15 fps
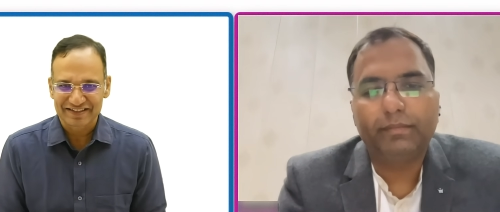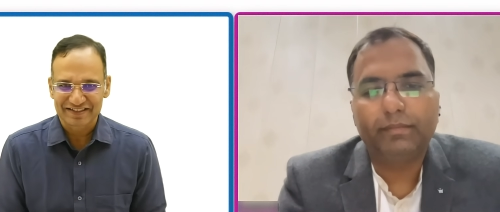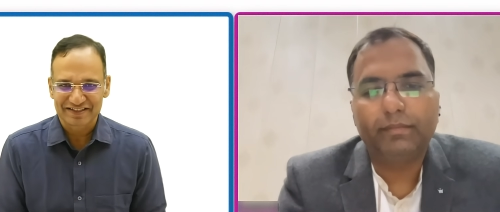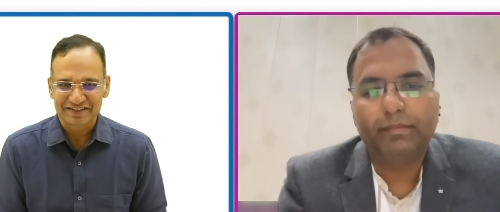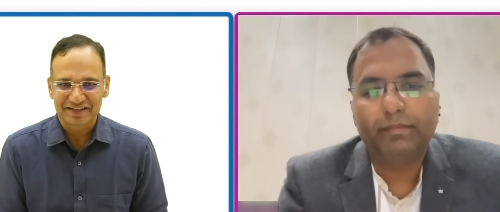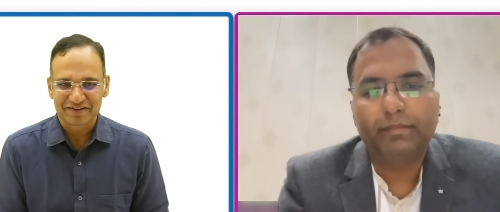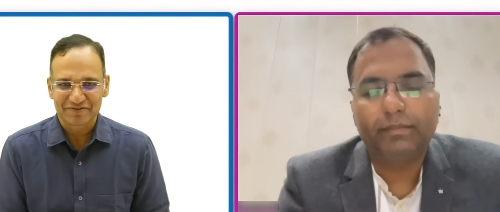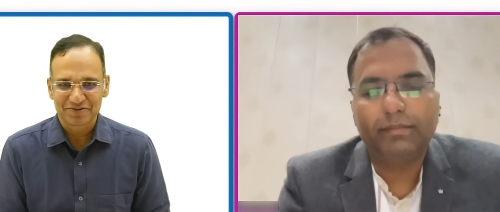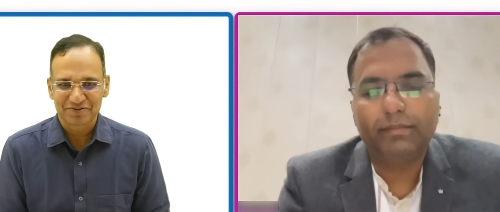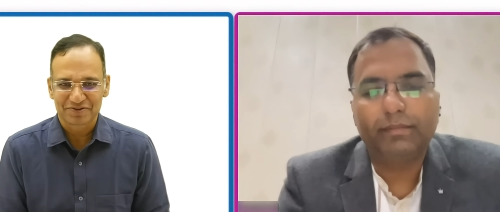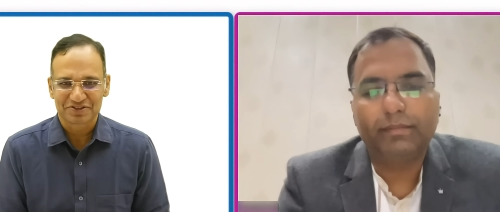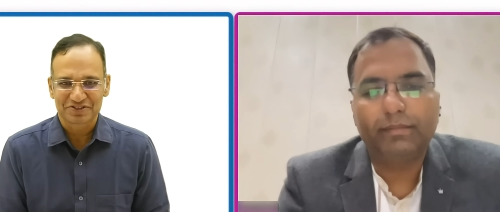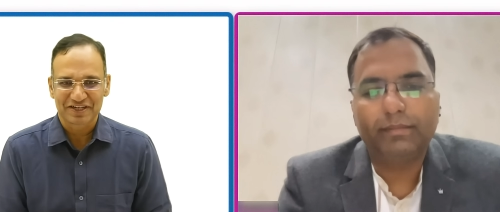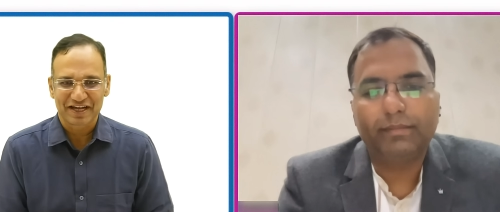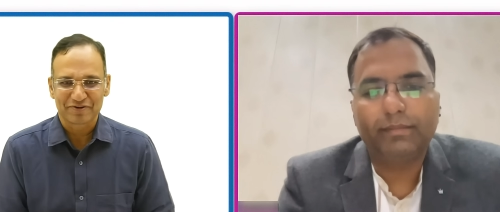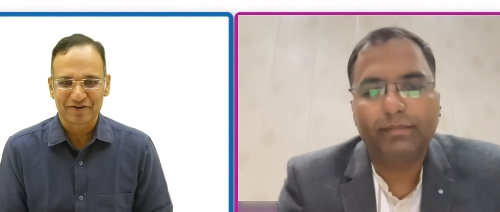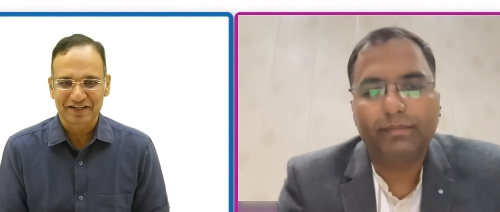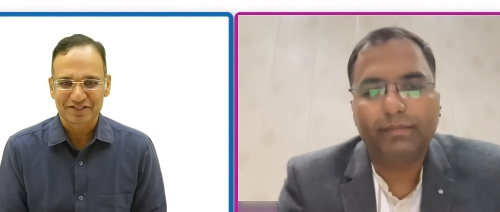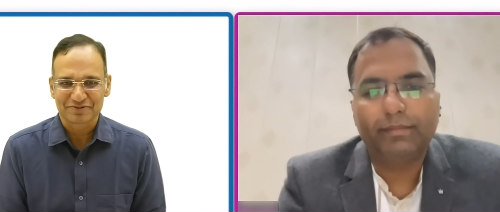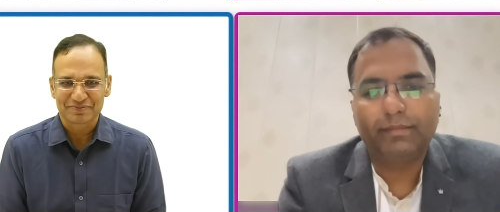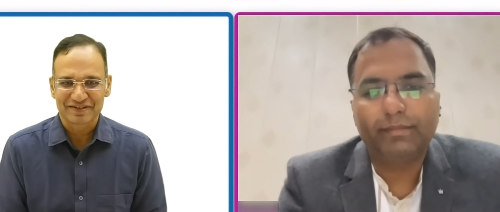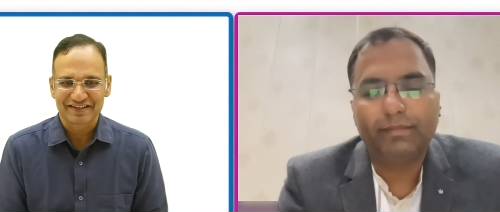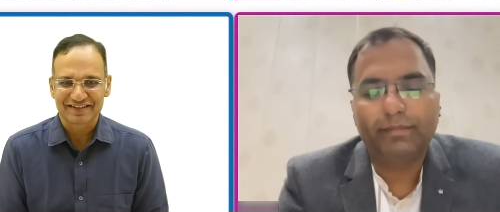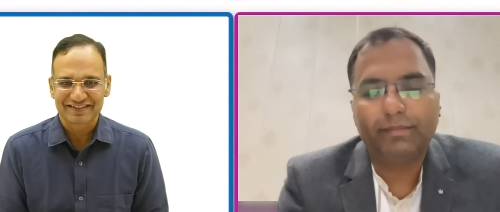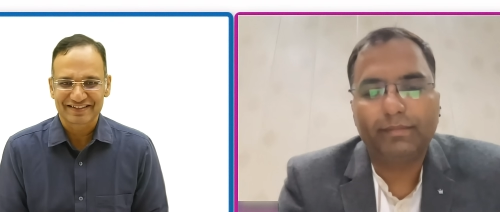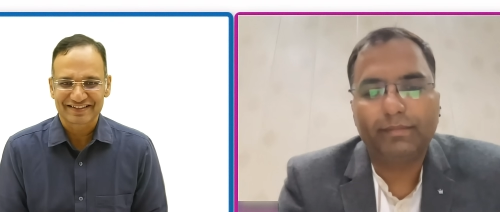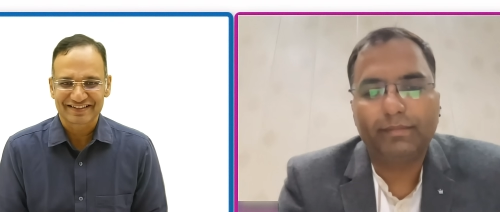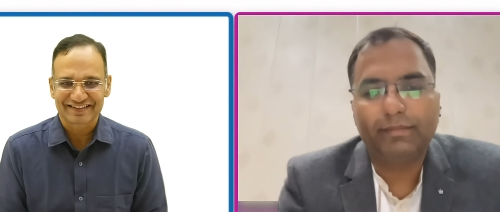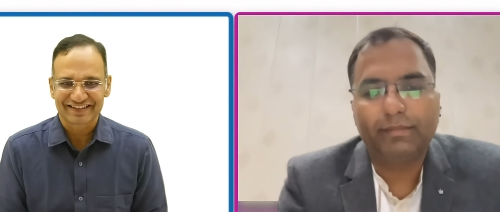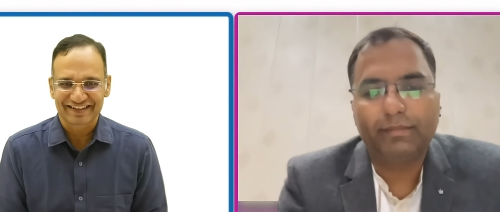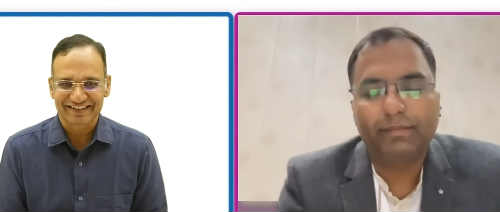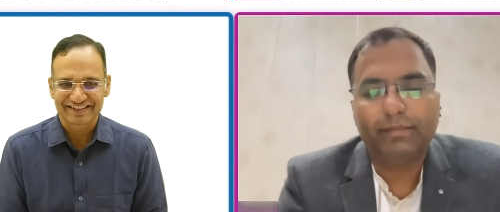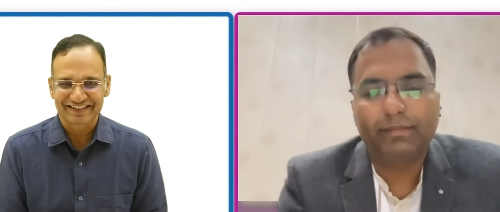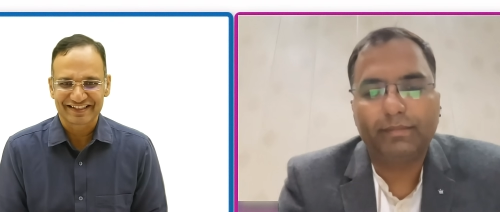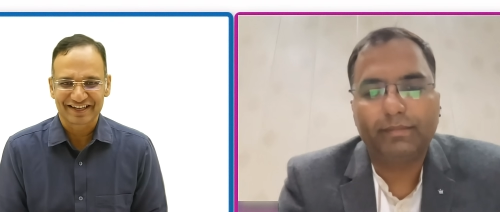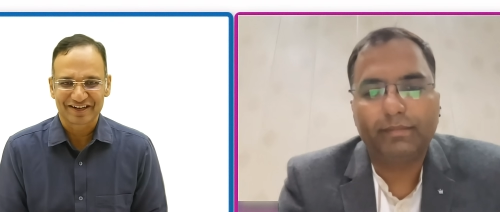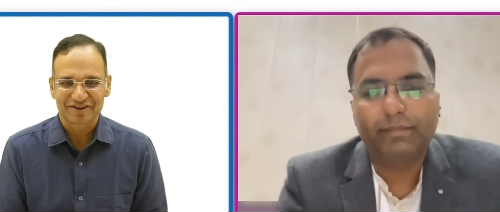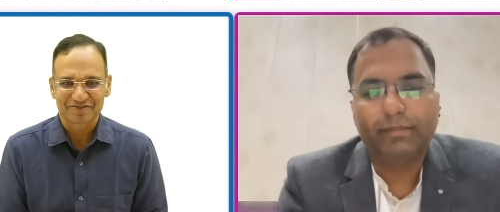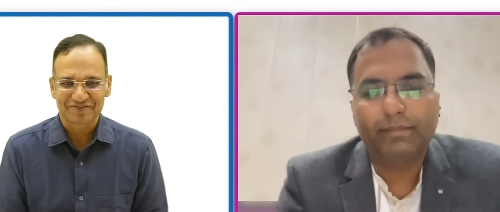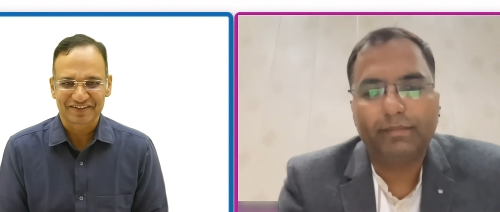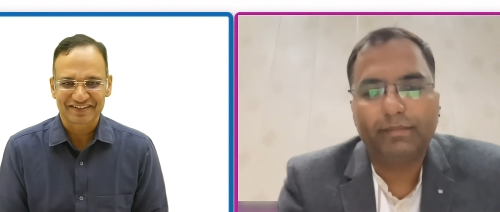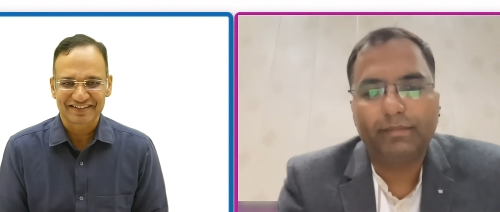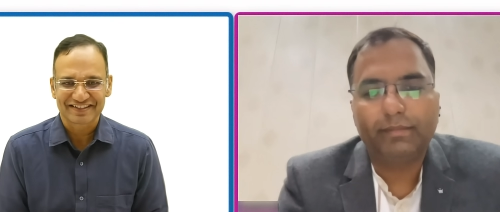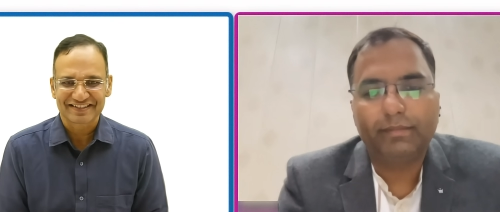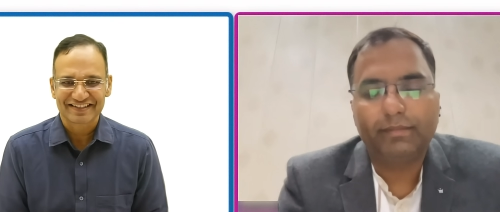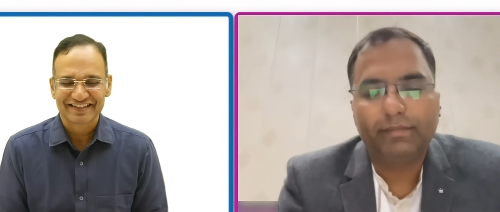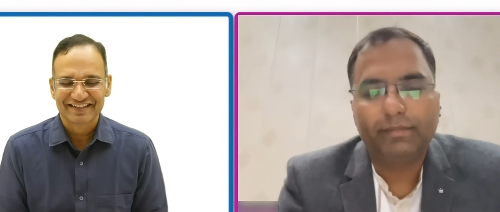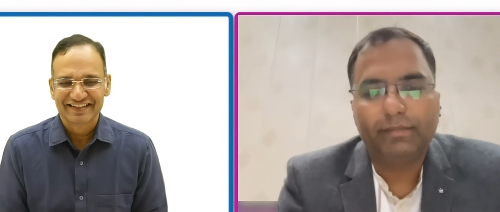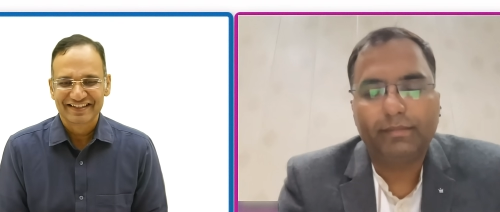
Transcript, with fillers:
Speaker 1: in this interview to share your experiences and the secret of success.